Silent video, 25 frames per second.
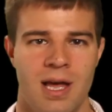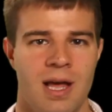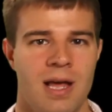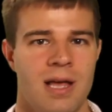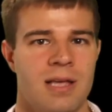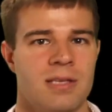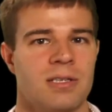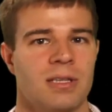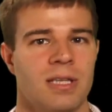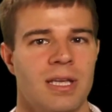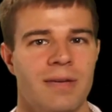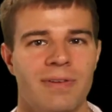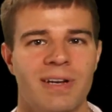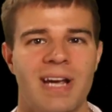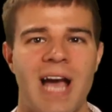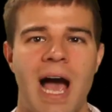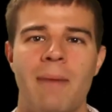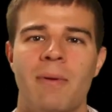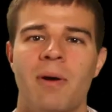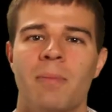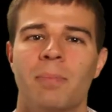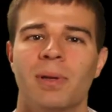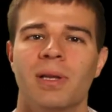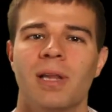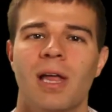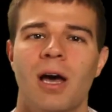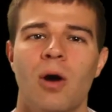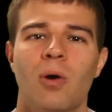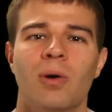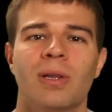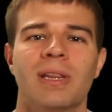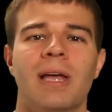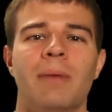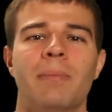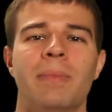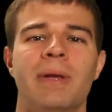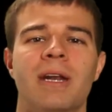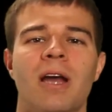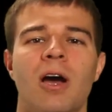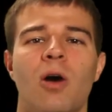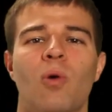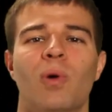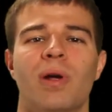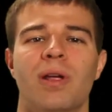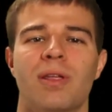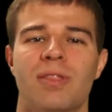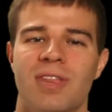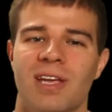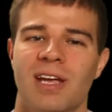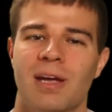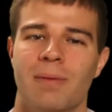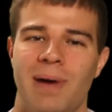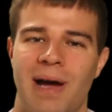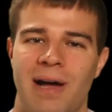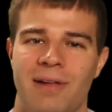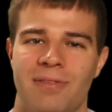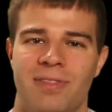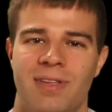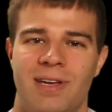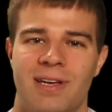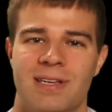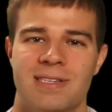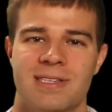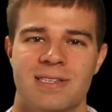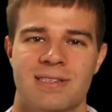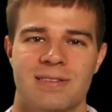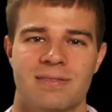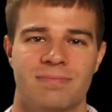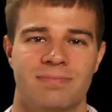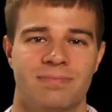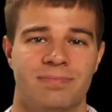So leave a comment below and let me know what you think about this.